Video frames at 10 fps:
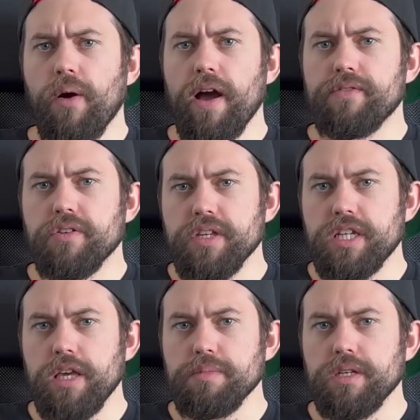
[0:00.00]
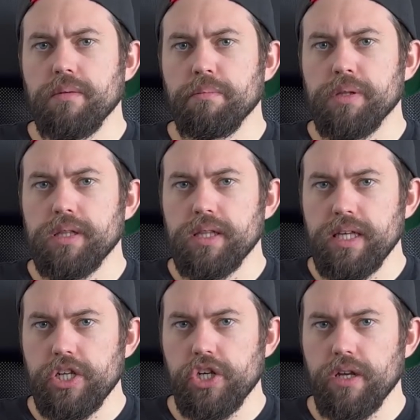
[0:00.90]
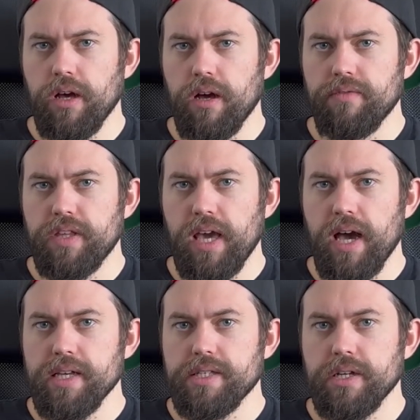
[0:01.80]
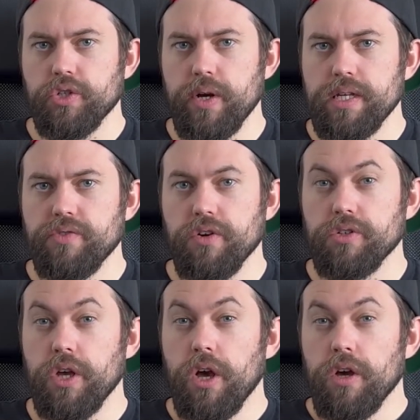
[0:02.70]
after the team's completion of the asset transfers,